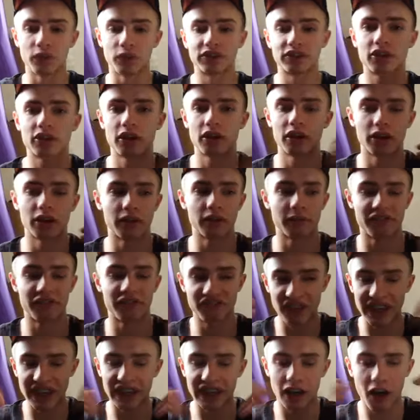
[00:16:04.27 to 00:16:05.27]
want to
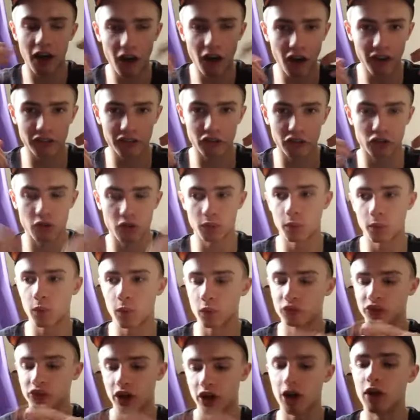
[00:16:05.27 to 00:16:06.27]
think harder
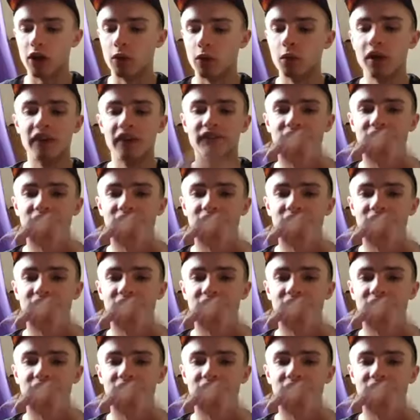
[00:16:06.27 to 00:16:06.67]
towards, oh,